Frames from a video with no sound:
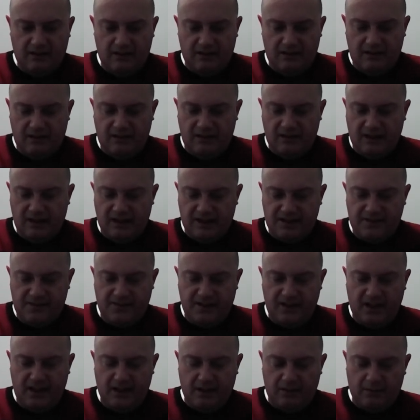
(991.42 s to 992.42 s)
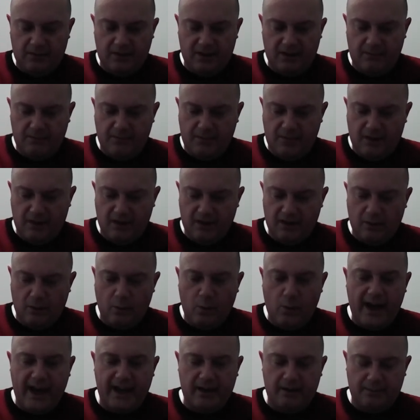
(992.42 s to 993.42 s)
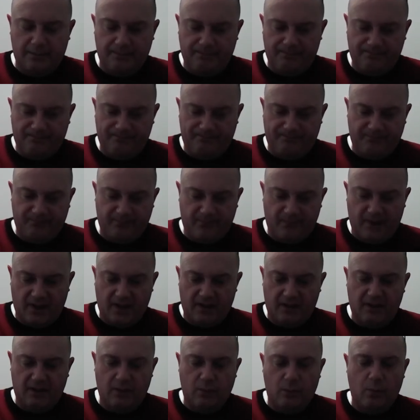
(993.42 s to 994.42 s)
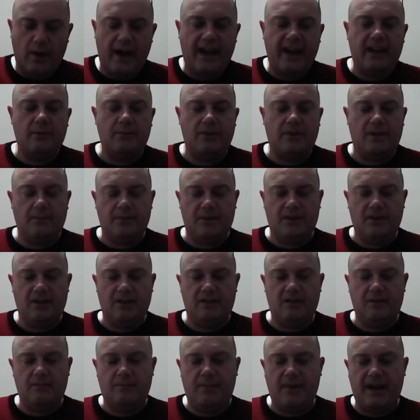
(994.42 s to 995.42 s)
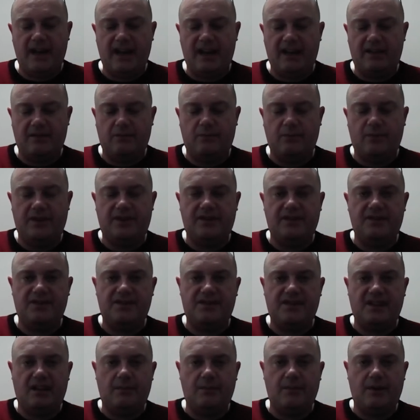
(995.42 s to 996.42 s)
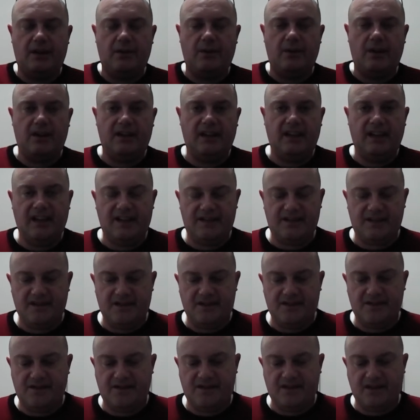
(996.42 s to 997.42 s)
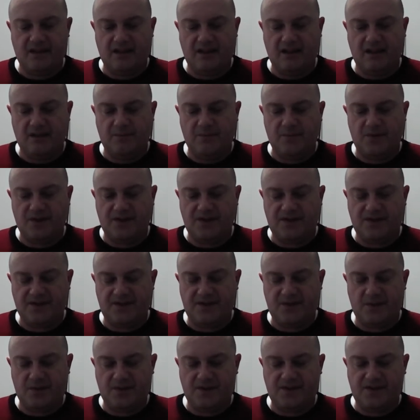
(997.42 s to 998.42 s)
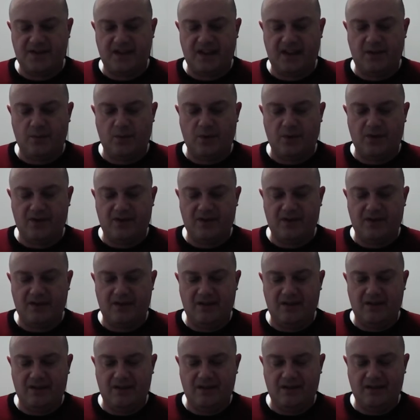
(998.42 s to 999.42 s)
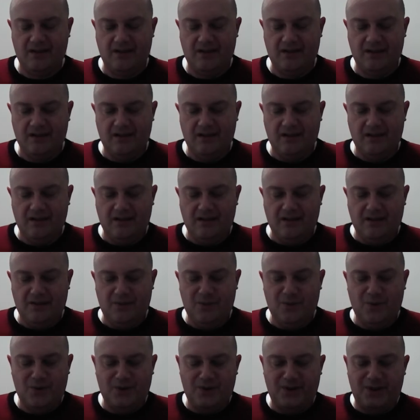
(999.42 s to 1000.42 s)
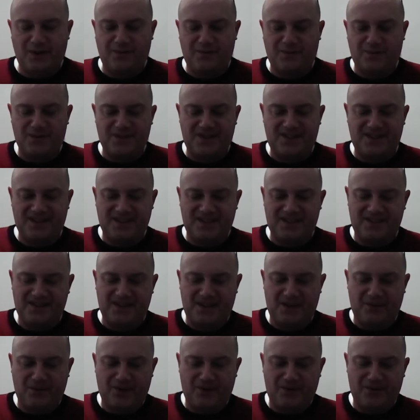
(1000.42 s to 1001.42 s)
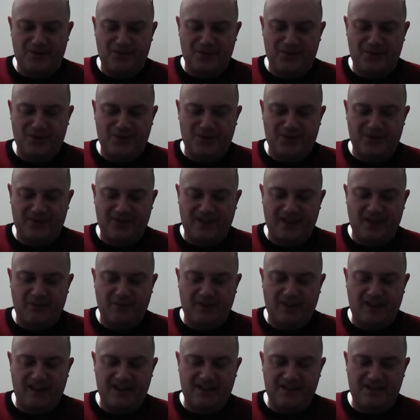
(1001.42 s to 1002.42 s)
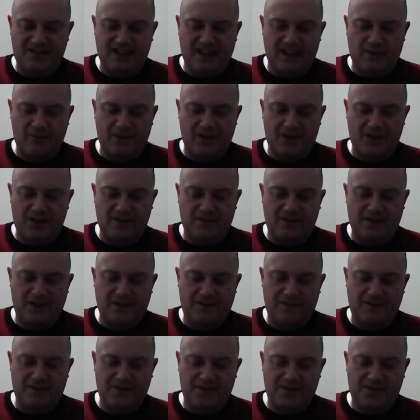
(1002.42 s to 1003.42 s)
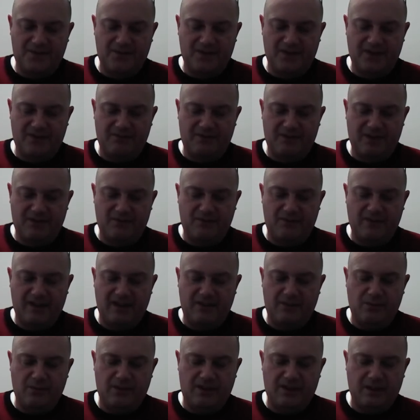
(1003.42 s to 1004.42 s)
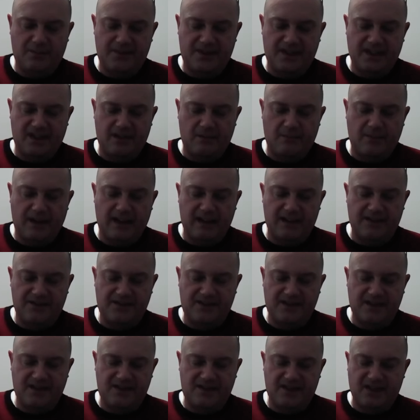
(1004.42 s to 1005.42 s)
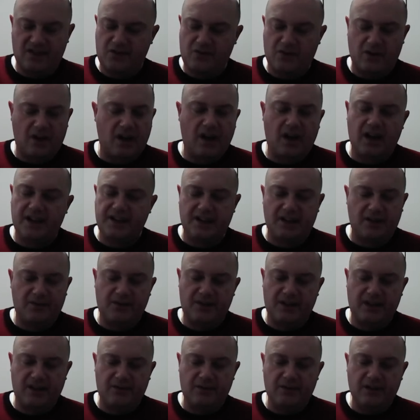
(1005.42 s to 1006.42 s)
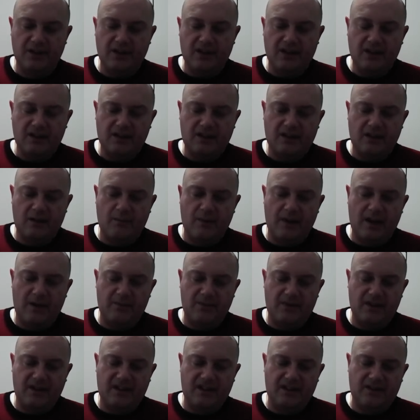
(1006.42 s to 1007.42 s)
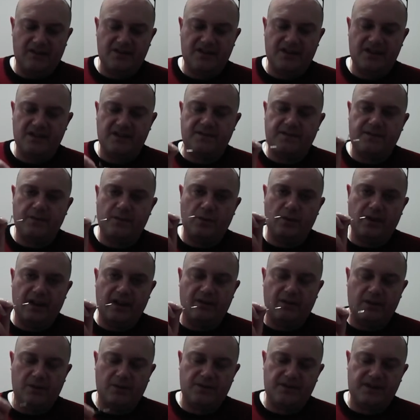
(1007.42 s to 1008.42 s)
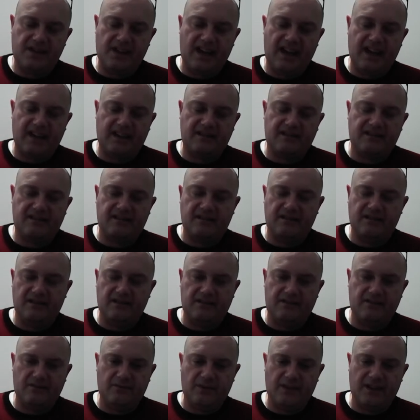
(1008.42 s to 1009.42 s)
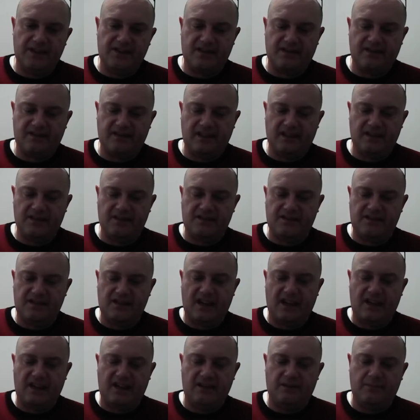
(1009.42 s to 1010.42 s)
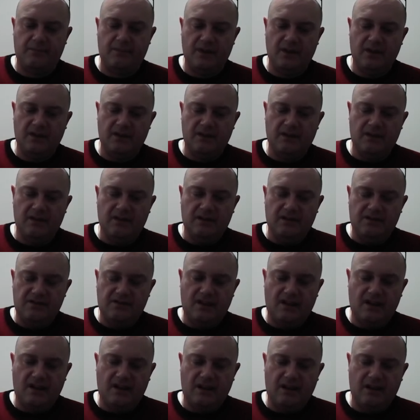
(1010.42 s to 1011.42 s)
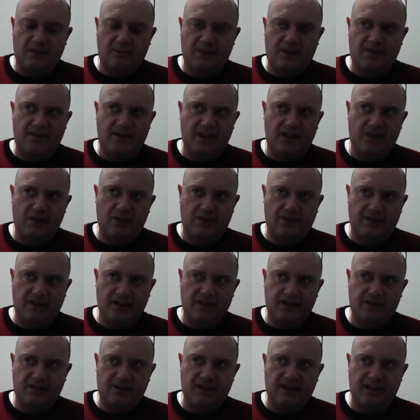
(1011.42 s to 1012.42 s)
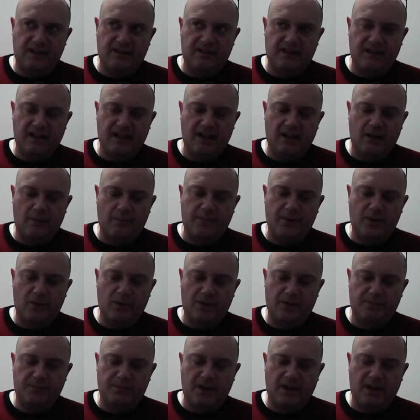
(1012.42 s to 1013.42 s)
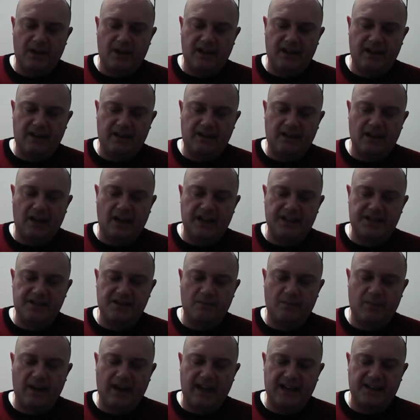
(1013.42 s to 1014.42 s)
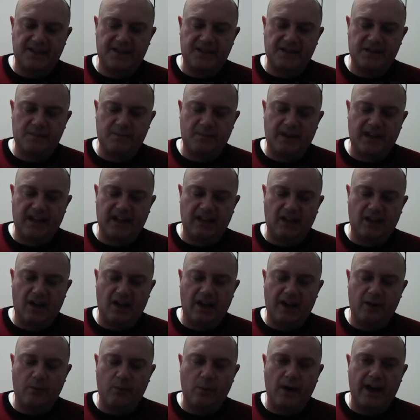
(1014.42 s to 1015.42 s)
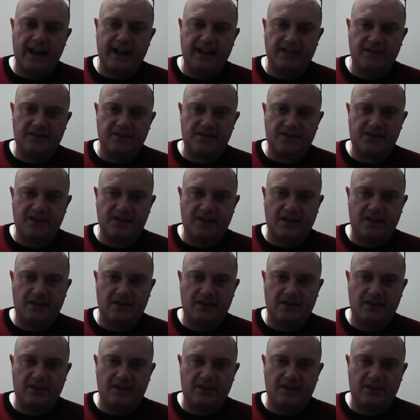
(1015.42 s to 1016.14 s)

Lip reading: In the next video, I'm going to weigh them. I'm going to weigh them, and I'm going to compare them with the Seymo RDXs, just to sort of see what the difference is, see whether or not there really is that much of a difference, whether it really would upset the balance, etc. I don't know. Got to remember, you know, this is 40-year-old tech. The rings, I think, are titanium. If they're not, they are built by guides and blanks as being lightweight. So